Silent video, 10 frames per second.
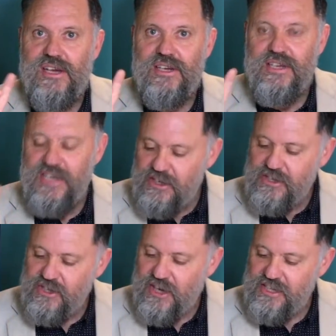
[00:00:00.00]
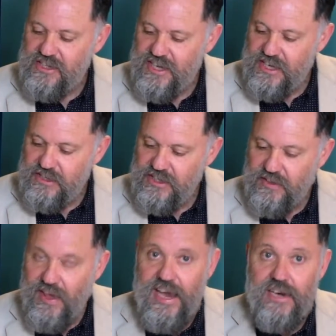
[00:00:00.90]
insights into
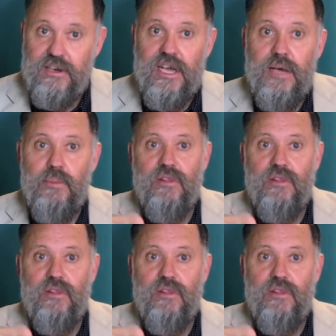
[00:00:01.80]
that. But at the